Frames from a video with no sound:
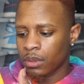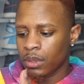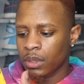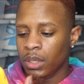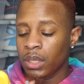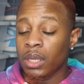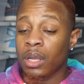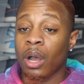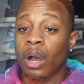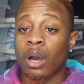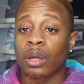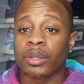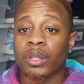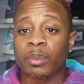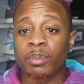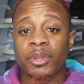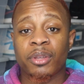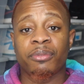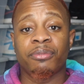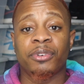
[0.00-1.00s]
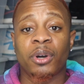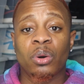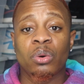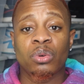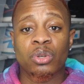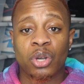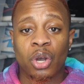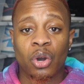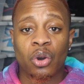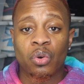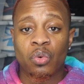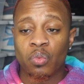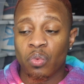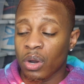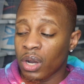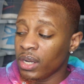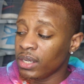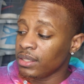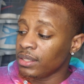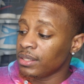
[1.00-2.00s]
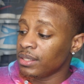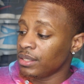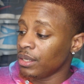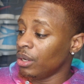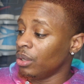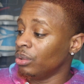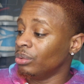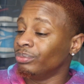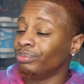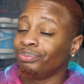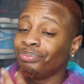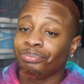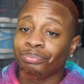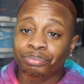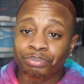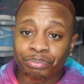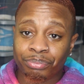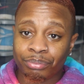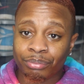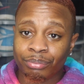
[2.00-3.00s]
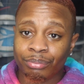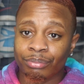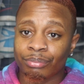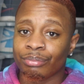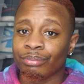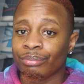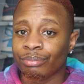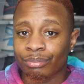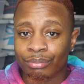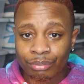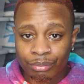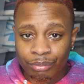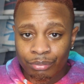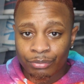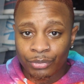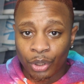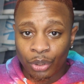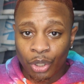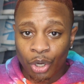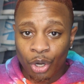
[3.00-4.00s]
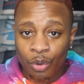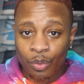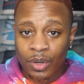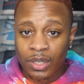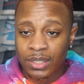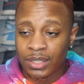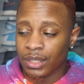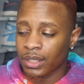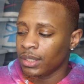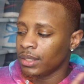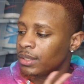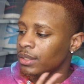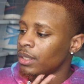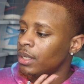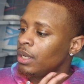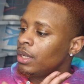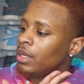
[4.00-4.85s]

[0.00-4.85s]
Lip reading: He called them the Vote Gold 1s, so Vote Gold 1s it is.